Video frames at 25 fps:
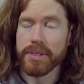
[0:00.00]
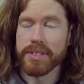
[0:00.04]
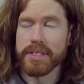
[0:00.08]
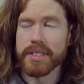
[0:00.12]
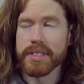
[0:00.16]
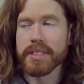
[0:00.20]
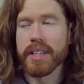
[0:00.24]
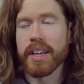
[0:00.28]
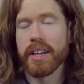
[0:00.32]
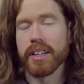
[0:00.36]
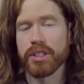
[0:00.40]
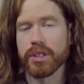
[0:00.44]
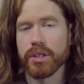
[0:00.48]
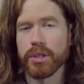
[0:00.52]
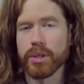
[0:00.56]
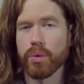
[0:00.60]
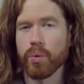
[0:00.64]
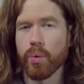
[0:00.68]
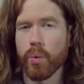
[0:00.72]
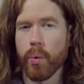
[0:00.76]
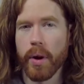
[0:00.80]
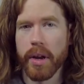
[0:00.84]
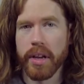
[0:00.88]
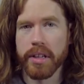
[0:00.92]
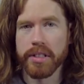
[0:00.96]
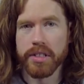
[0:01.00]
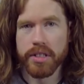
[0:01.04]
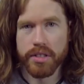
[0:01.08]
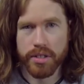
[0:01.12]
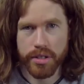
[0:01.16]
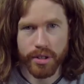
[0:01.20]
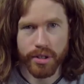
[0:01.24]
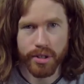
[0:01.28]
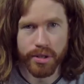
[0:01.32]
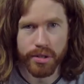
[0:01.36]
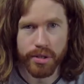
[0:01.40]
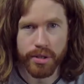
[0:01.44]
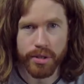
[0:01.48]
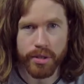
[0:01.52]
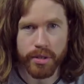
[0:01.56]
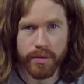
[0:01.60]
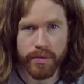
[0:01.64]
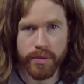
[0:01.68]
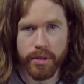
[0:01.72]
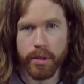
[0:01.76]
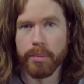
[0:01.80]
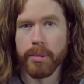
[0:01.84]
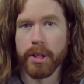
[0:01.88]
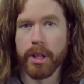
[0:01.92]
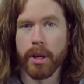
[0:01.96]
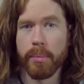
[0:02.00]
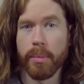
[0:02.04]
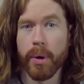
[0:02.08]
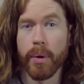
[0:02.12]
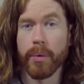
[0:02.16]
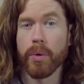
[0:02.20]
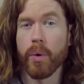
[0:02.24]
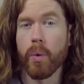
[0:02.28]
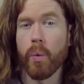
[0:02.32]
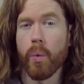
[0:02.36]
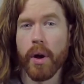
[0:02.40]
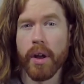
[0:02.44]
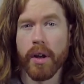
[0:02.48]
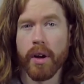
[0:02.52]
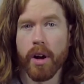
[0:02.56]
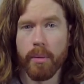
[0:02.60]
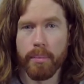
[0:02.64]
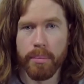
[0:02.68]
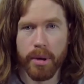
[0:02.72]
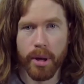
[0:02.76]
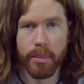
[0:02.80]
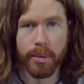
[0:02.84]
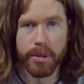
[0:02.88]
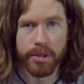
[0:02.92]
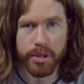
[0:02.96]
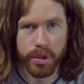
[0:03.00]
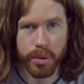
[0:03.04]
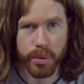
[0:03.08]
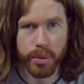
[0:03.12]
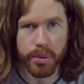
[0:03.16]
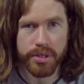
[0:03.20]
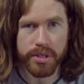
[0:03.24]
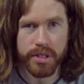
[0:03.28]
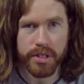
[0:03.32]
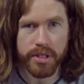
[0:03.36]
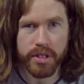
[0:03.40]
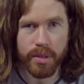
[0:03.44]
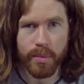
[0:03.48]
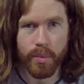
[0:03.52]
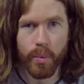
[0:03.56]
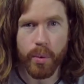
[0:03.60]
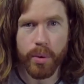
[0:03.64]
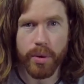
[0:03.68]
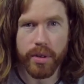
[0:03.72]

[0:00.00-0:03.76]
But this actually raises a concern for me about the way our public school system